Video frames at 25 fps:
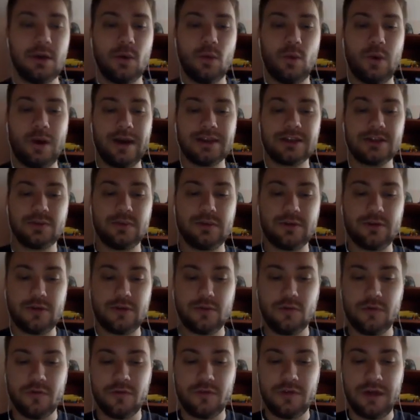Once we
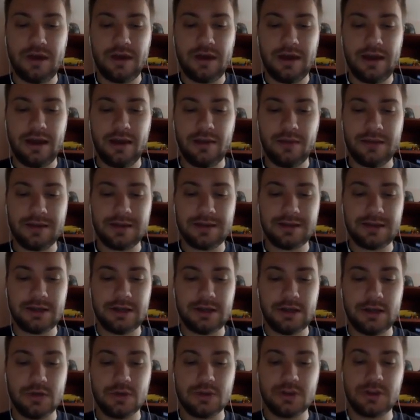remove the element
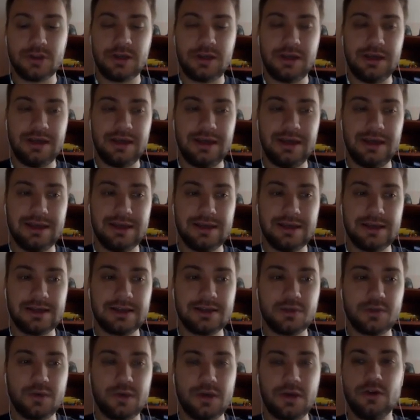using
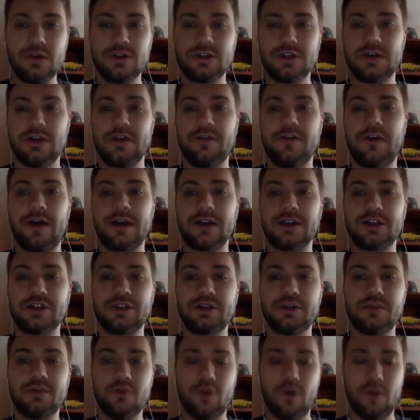index, we use a
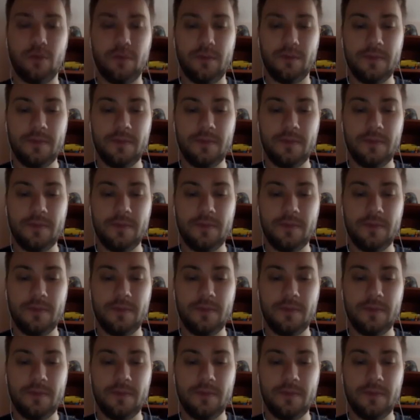function pop.